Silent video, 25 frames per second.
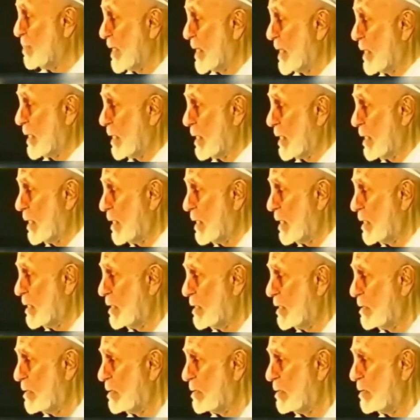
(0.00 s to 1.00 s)
Nabi,
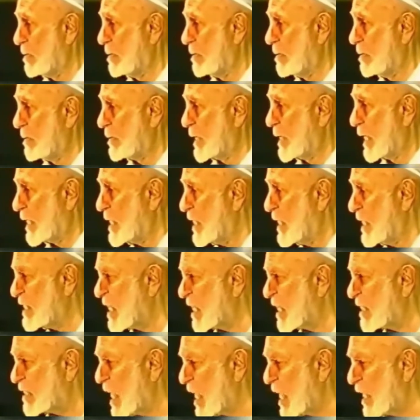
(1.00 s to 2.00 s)
that he
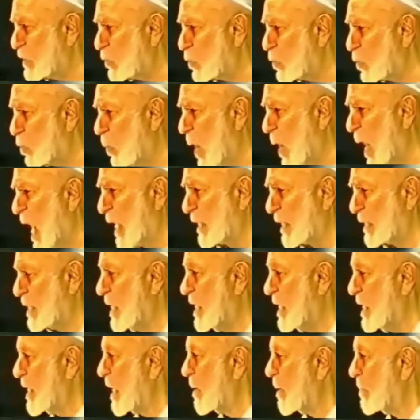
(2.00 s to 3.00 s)
is As-Sadiqul
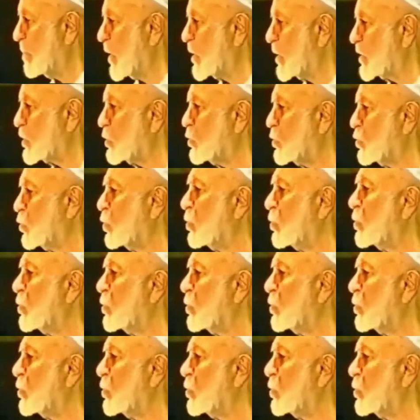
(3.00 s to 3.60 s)
Wa'd, a person